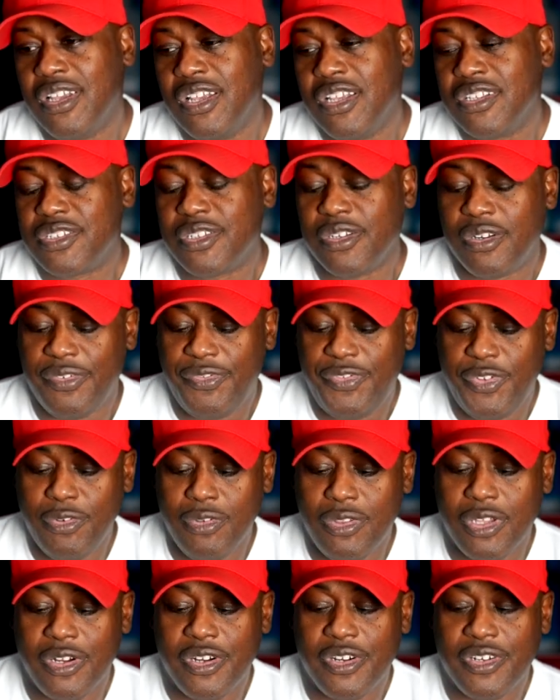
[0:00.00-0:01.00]
So if
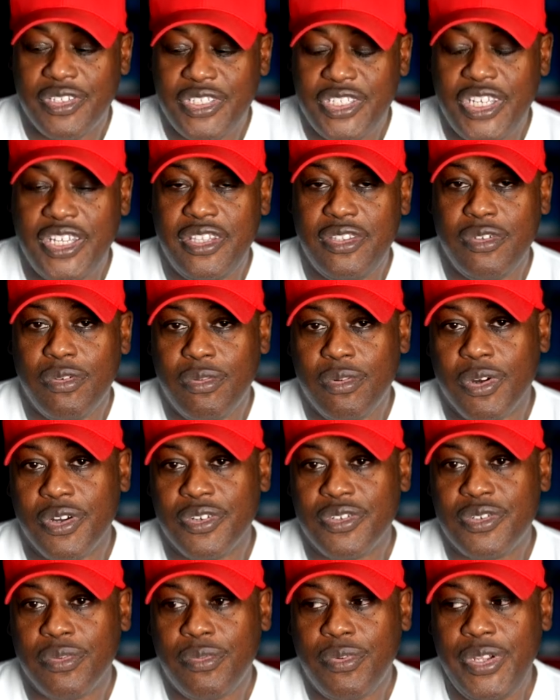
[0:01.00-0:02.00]
you learn 10 new
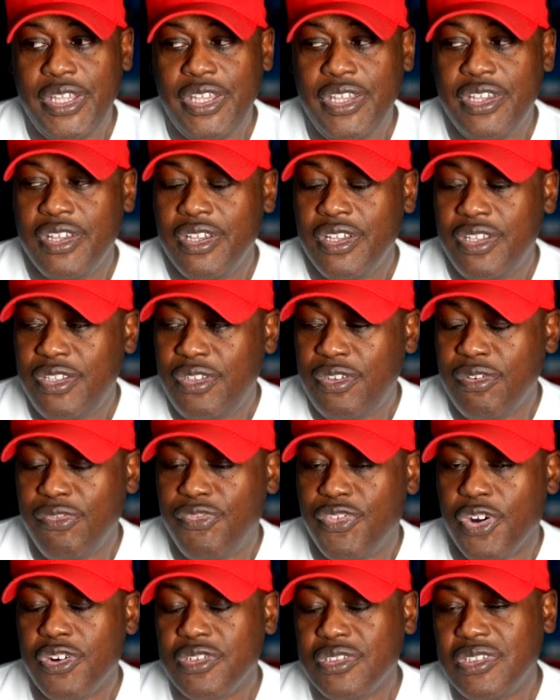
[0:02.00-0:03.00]
words a week, you
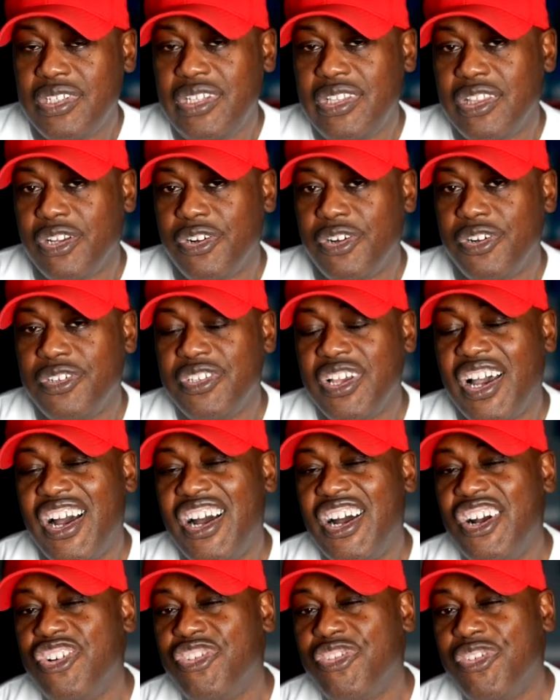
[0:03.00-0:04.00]
virtually learned
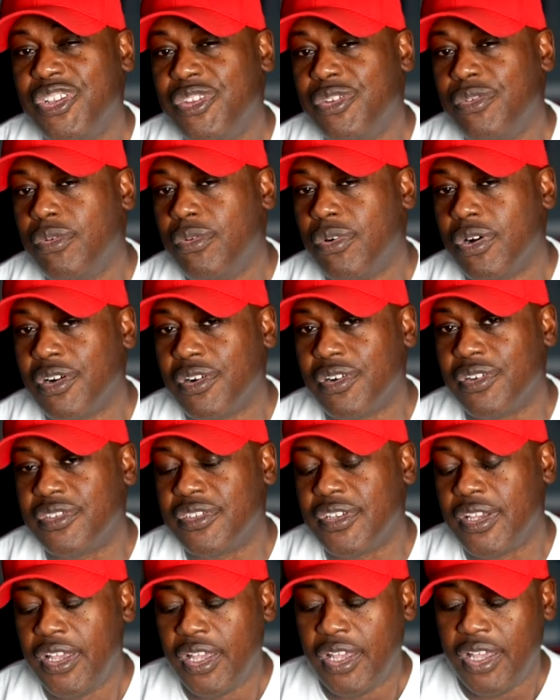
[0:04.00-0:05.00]
100 new words.